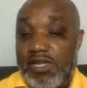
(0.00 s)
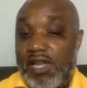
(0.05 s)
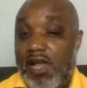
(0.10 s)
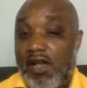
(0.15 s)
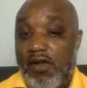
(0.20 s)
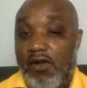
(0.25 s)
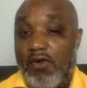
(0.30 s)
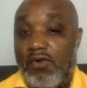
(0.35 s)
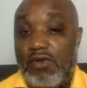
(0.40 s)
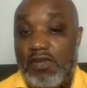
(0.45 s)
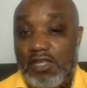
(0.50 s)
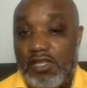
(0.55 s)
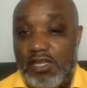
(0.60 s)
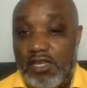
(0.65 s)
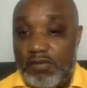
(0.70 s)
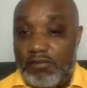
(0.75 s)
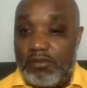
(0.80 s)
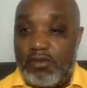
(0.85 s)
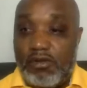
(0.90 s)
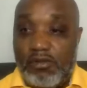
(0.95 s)
we're not
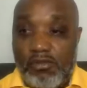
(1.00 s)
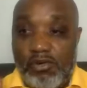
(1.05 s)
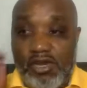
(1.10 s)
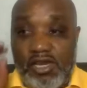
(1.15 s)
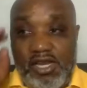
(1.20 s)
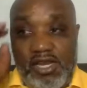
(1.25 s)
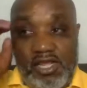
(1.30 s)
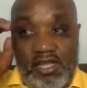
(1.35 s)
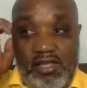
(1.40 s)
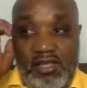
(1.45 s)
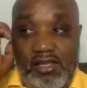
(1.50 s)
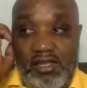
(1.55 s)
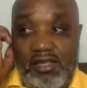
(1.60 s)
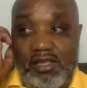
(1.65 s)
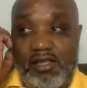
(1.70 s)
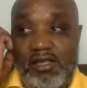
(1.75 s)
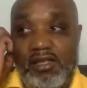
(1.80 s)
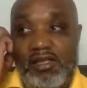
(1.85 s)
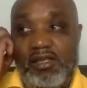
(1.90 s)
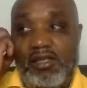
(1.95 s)
holding up our breeding
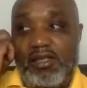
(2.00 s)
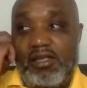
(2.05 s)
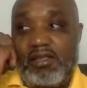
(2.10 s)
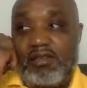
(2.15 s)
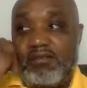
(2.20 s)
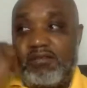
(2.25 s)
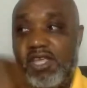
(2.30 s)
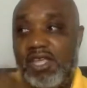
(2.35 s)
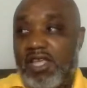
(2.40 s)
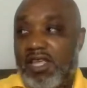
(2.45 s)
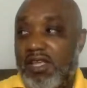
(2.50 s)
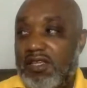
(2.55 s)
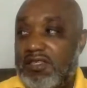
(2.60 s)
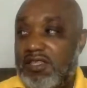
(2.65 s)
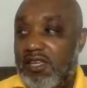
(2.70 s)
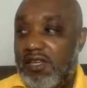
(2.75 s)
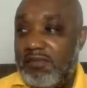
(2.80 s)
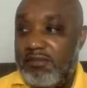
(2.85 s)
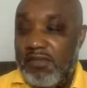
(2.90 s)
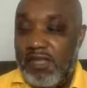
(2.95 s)

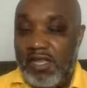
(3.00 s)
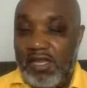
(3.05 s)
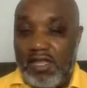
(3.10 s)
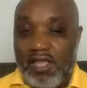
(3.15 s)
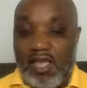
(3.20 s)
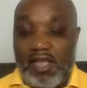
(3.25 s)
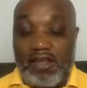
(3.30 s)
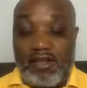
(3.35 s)
because of the milk.